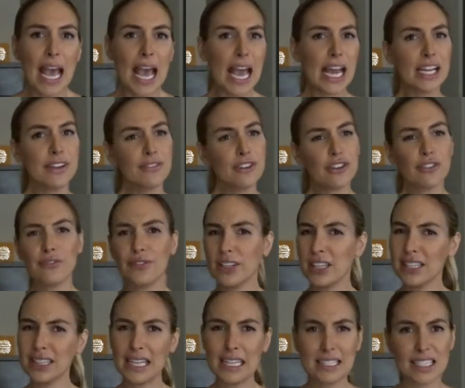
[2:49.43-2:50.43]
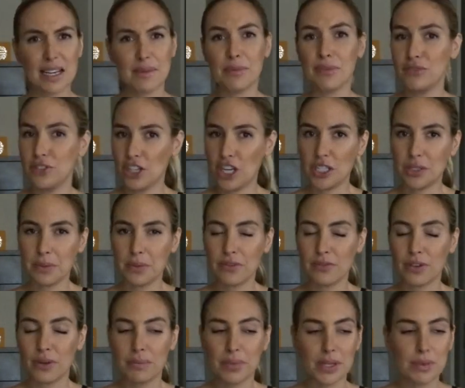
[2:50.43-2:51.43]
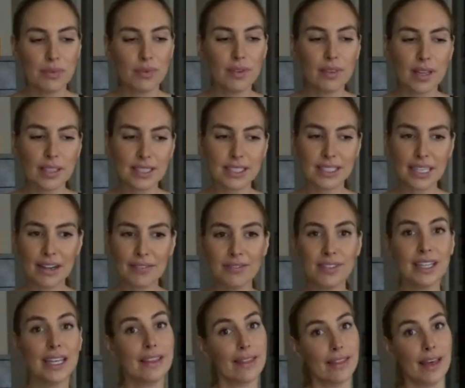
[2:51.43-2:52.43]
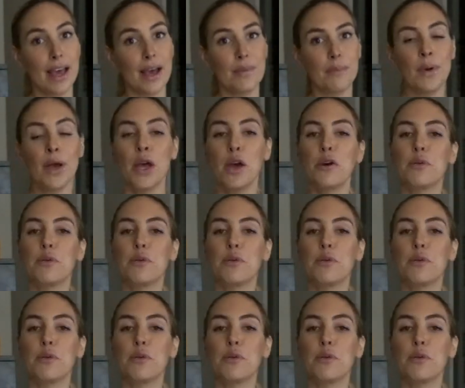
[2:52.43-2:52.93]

And if you're feeling that type of judgment from people, that's definitely them